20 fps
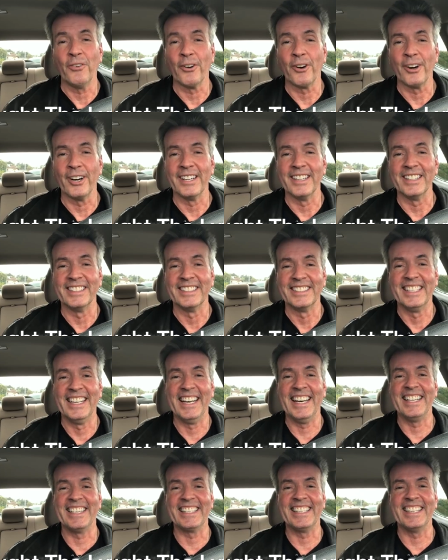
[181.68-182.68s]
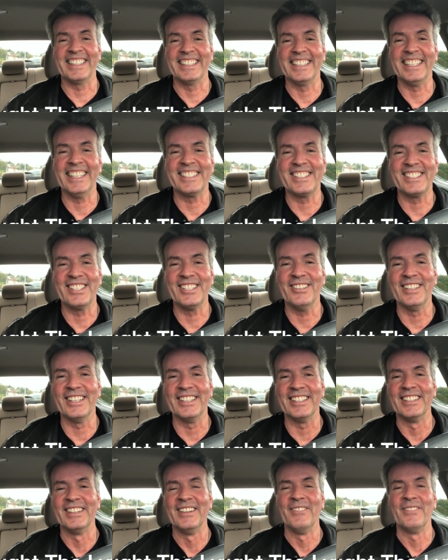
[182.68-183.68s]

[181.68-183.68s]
for it. I said, let's do it.